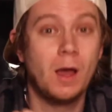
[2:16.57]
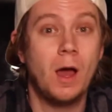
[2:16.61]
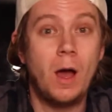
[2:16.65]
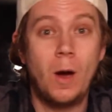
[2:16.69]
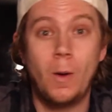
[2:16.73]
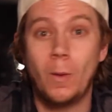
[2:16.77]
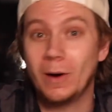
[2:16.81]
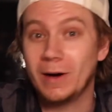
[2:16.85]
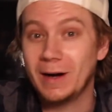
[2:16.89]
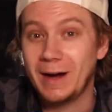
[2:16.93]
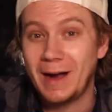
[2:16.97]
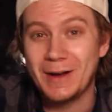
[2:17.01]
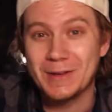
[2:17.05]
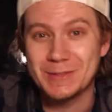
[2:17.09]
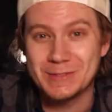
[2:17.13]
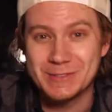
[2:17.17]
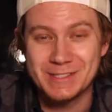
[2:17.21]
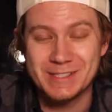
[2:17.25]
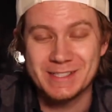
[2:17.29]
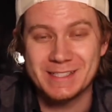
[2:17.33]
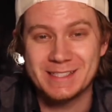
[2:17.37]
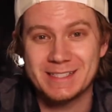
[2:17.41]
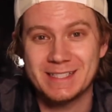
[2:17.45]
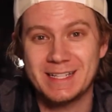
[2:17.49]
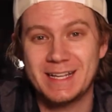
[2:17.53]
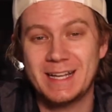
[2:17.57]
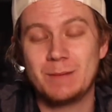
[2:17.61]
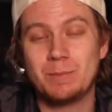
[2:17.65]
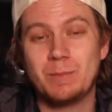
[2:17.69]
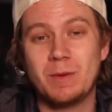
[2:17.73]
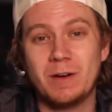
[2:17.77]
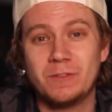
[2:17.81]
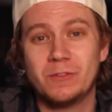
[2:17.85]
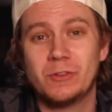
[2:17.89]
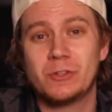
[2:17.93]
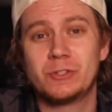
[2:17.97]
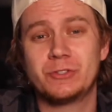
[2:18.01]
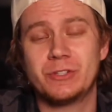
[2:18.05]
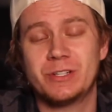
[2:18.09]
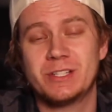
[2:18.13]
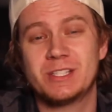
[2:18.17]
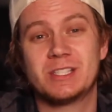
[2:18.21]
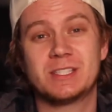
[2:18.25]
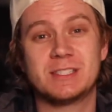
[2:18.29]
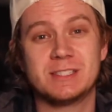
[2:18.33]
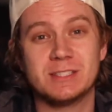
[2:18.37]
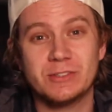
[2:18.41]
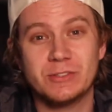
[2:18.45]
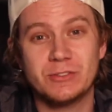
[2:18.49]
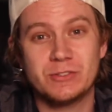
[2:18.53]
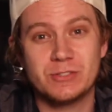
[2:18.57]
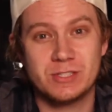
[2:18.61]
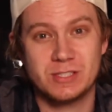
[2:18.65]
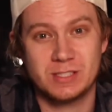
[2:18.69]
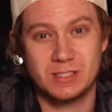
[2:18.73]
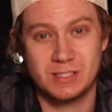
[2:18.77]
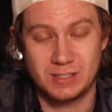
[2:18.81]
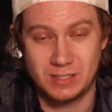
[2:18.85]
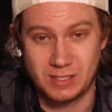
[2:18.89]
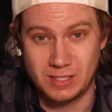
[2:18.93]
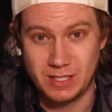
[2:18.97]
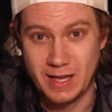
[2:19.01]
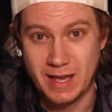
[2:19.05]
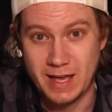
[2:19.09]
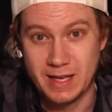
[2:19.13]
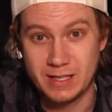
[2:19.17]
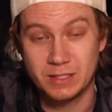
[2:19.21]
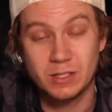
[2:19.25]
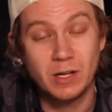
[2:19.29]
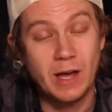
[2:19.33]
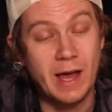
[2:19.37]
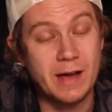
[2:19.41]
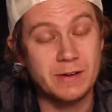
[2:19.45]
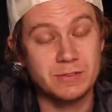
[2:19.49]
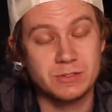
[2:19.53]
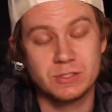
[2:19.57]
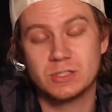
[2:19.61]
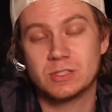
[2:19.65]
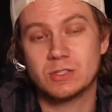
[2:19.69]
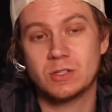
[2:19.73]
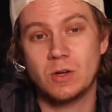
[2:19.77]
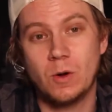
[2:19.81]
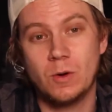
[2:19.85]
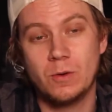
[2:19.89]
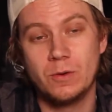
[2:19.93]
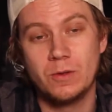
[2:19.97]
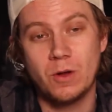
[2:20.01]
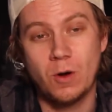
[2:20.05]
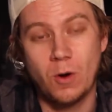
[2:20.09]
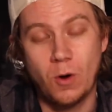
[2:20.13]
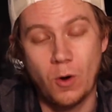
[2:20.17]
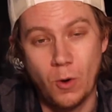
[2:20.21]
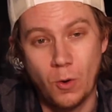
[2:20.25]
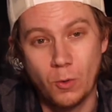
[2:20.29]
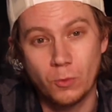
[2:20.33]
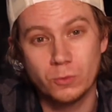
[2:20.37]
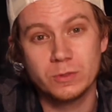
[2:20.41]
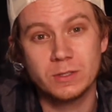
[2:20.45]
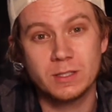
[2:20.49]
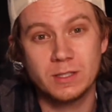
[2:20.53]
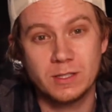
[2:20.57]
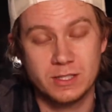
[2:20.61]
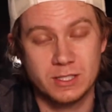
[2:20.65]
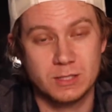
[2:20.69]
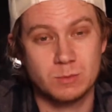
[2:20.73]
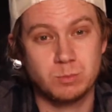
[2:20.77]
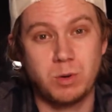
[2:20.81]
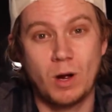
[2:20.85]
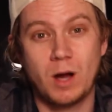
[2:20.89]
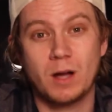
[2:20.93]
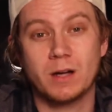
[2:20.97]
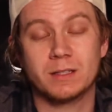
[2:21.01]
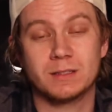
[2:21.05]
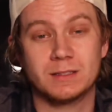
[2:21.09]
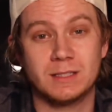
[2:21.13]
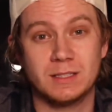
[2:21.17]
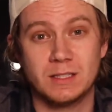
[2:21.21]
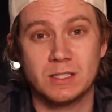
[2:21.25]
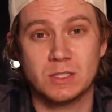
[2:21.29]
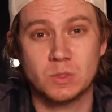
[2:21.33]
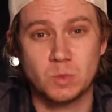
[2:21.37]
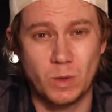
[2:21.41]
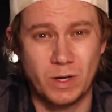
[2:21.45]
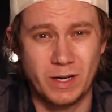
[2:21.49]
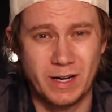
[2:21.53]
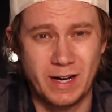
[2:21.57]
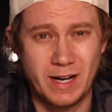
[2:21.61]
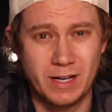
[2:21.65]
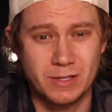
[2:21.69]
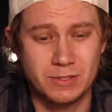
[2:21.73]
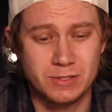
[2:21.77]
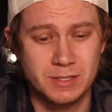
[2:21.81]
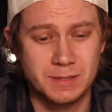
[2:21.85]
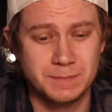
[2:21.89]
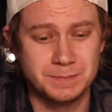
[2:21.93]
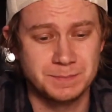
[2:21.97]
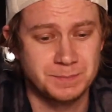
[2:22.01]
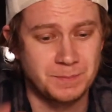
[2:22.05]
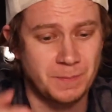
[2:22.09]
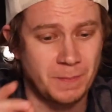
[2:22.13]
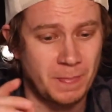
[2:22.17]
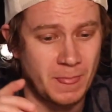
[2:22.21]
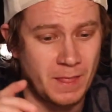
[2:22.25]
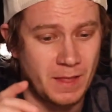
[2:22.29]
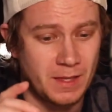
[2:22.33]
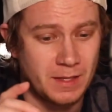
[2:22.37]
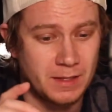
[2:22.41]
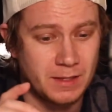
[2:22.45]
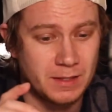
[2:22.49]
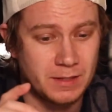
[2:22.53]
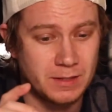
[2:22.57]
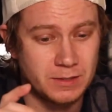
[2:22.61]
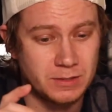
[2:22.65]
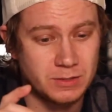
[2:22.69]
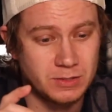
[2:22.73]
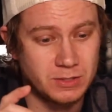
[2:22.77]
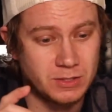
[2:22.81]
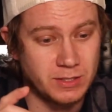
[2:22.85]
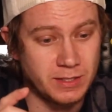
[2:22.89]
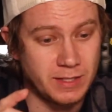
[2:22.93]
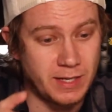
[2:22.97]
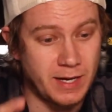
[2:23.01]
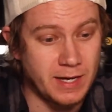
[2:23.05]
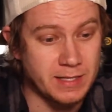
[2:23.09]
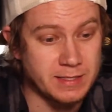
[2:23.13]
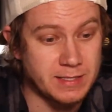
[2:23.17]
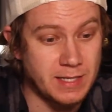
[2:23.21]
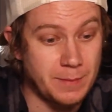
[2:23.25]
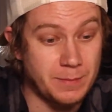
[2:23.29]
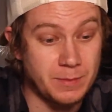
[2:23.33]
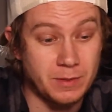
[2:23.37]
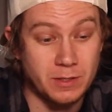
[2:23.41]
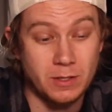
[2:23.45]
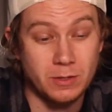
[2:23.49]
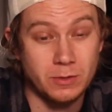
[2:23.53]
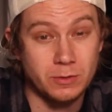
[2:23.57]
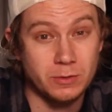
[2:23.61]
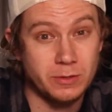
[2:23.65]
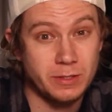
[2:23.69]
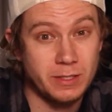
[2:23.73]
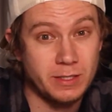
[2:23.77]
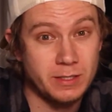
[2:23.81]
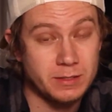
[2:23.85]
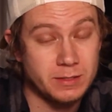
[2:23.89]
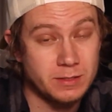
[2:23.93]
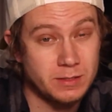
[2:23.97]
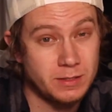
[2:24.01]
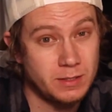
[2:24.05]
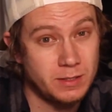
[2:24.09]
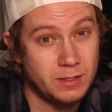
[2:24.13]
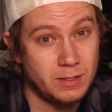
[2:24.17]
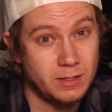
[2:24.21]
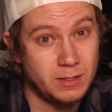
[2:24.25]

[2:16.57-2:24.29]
warehouses, and Buffalo Trace still uses it today and houses only this product in this warehouse. Do you guys happen to know who it is?